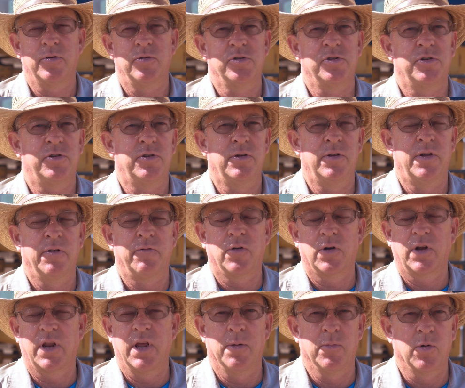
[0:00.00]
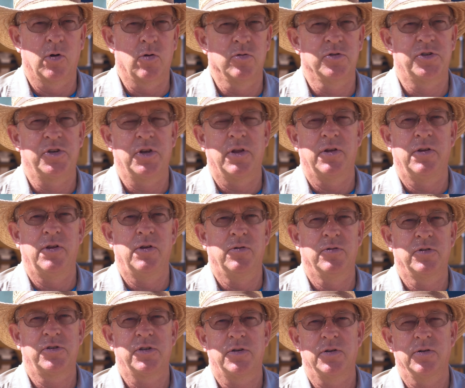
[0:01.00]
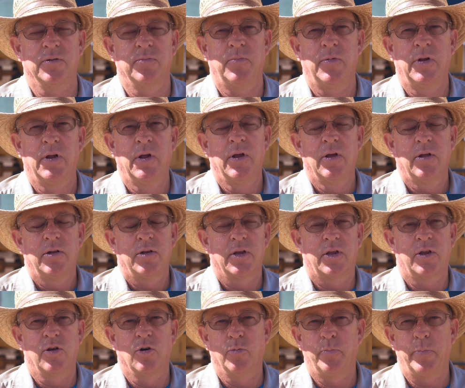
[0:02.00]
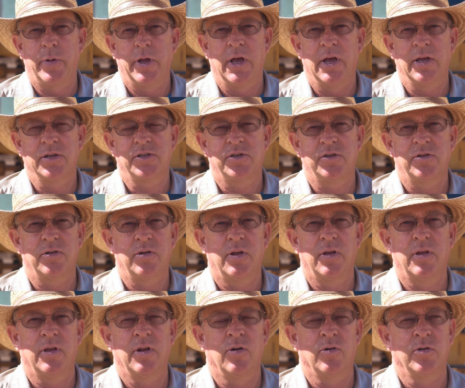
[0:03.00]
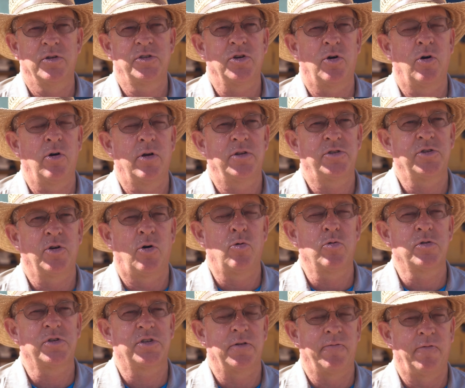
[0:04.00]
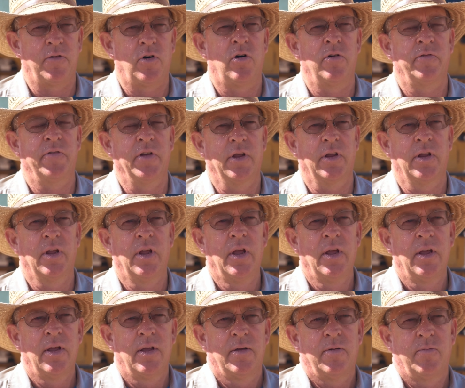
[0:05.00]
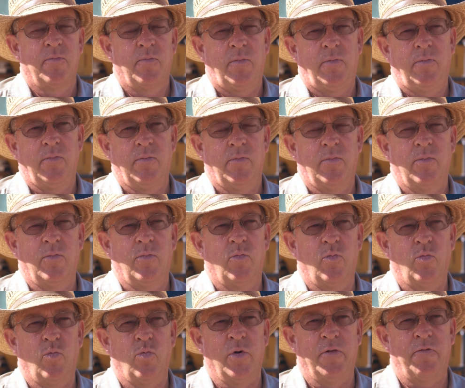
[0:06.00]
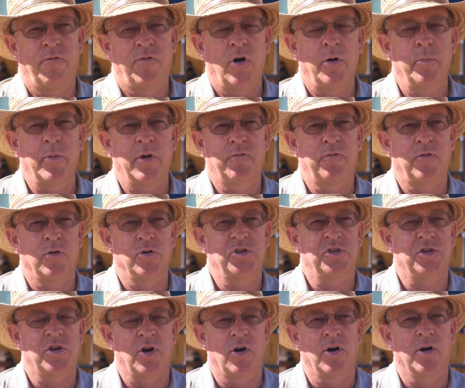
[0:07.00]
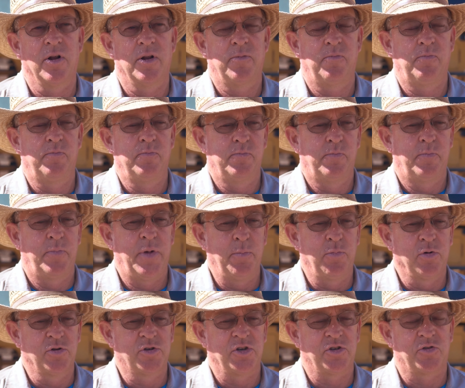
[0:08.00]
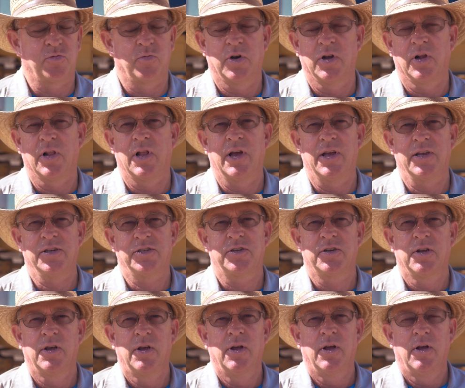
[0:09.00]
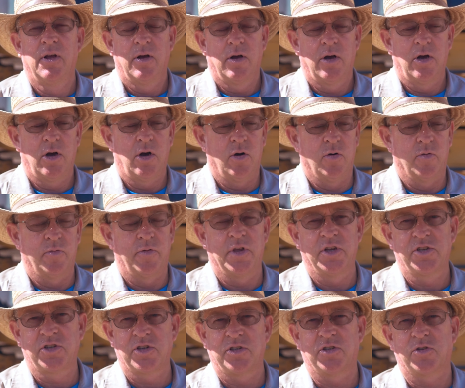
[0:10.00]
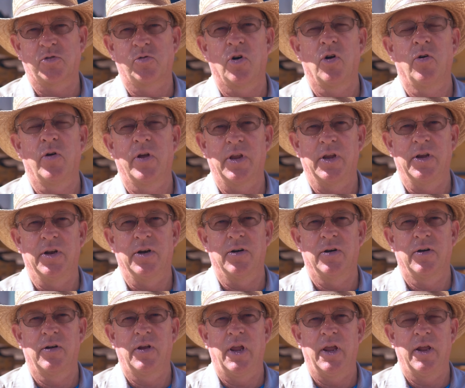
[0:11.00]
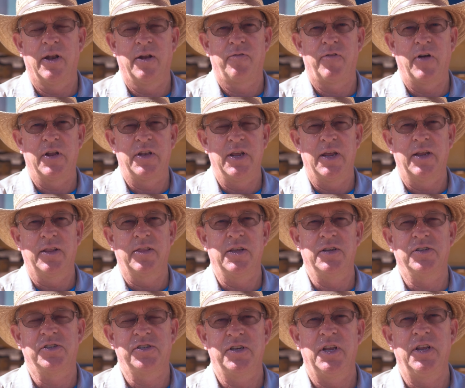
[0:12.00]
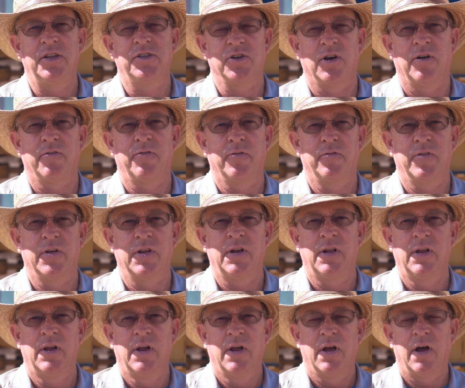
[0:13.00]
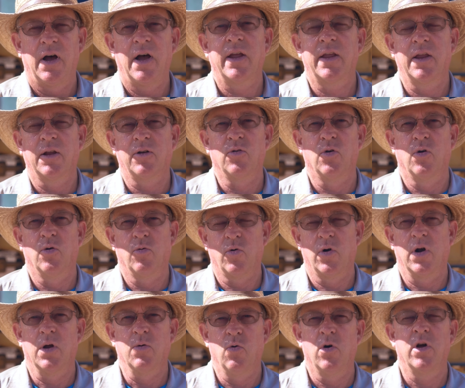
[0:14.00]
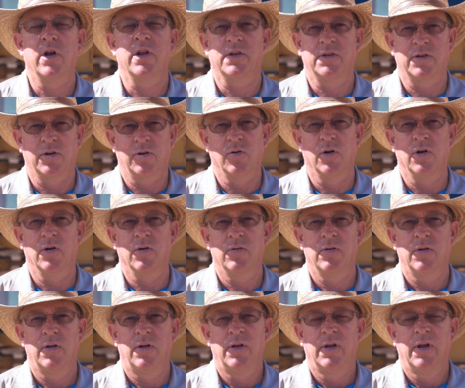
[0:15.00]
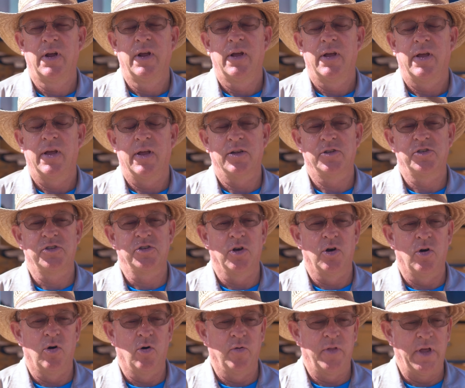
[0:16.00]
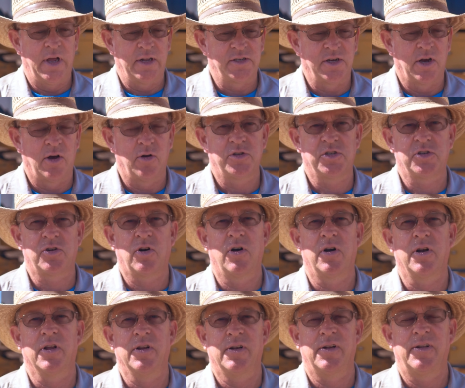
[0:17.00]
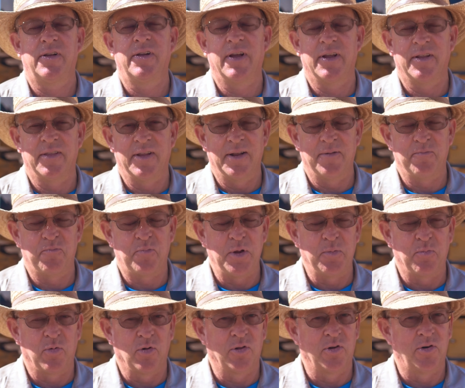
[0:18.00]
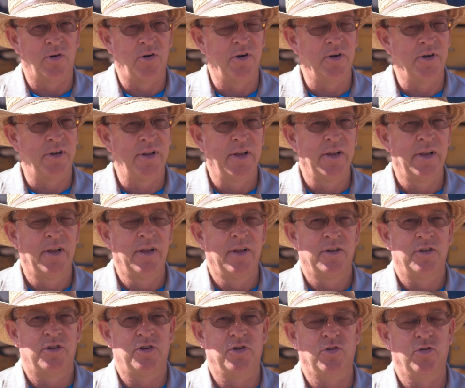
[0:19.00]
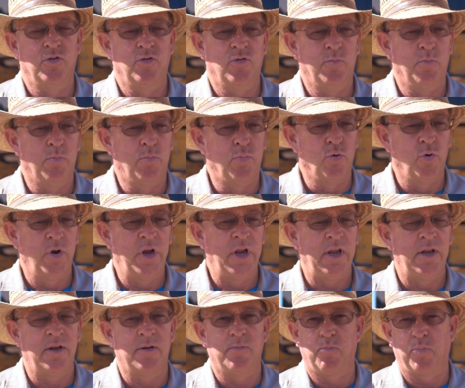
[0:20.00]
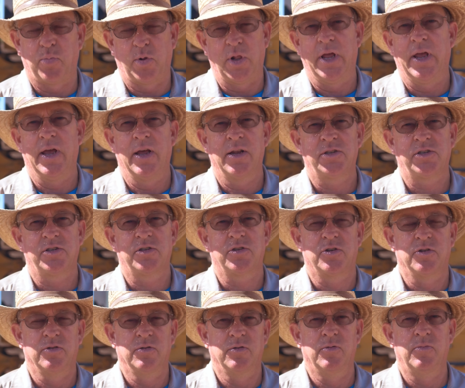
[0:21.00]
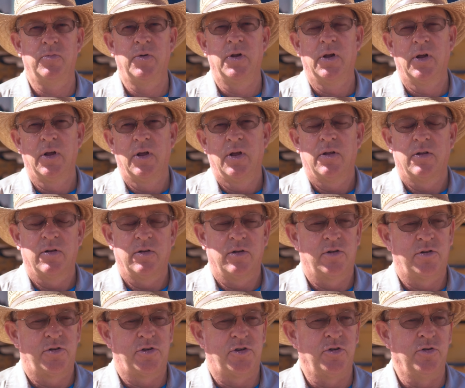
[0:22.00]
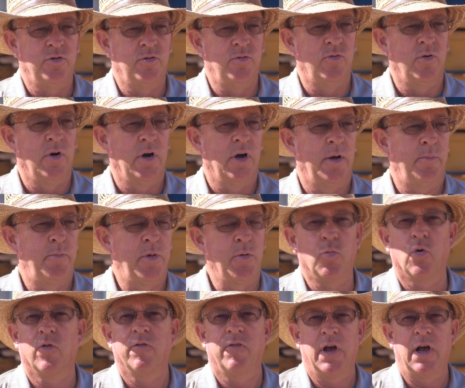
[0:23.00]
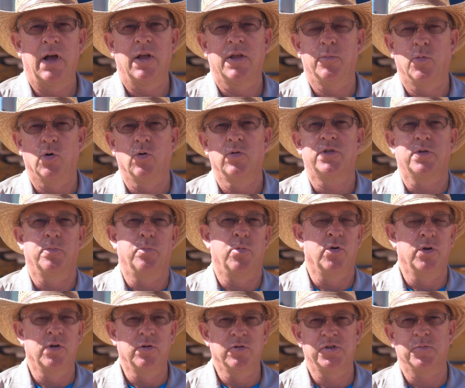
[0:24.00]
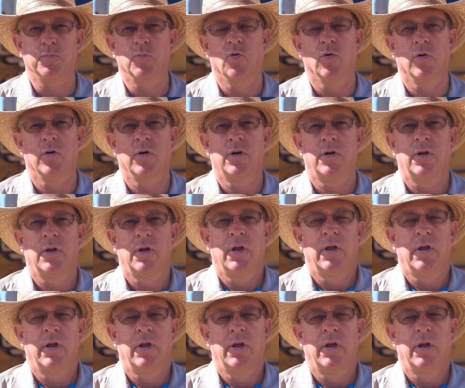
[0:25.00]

There's different chemicals you can use to kill pests. You know, it's always evolving. When farming first started, people just realized, oh, this is growing here, and if I take these seeds off of it, I can grow it where I want it to grow. And so that's how it started. And then people learned to breed plants to be more valuable, to produce more.